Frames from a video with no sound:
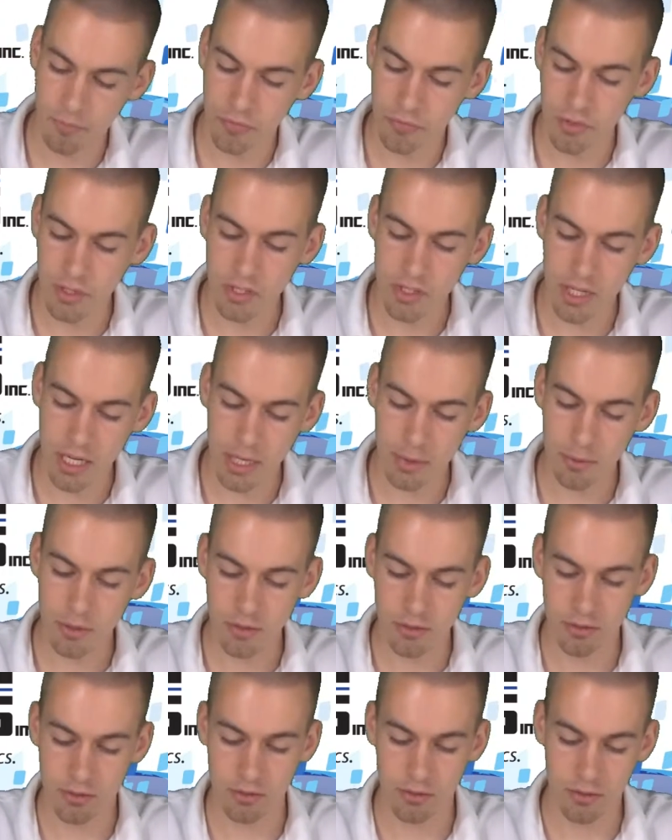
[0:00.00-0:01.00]
This
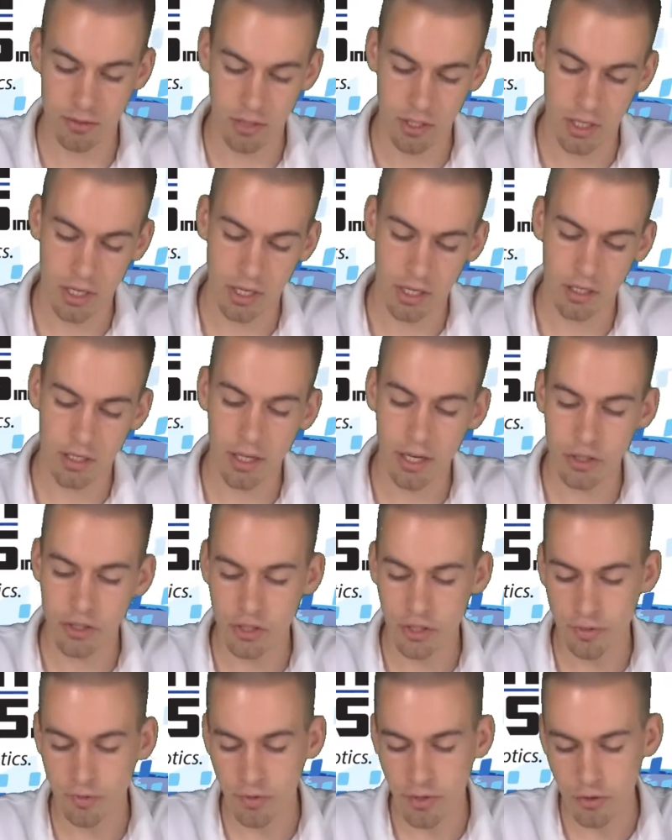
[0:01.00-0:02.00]
cable they
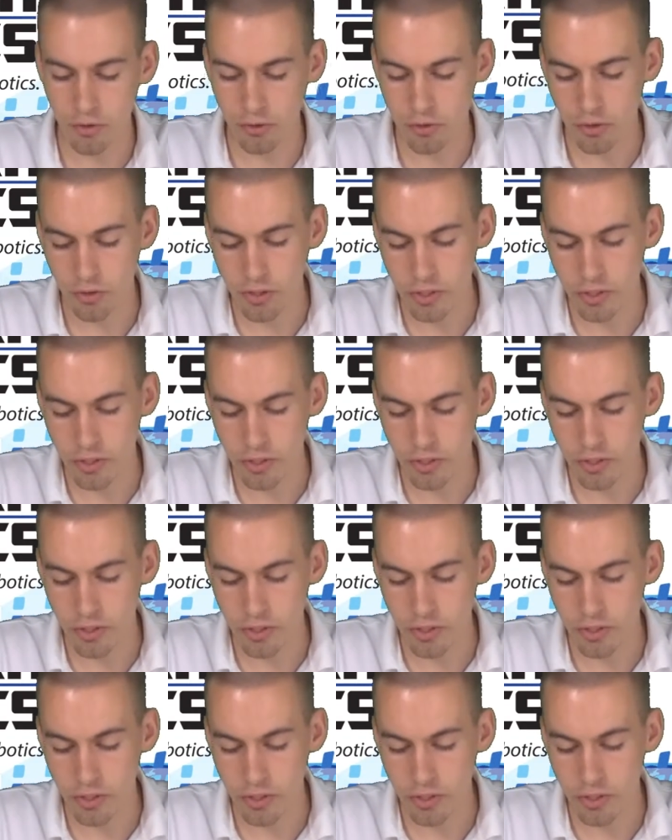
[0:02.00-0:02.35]
actually fit through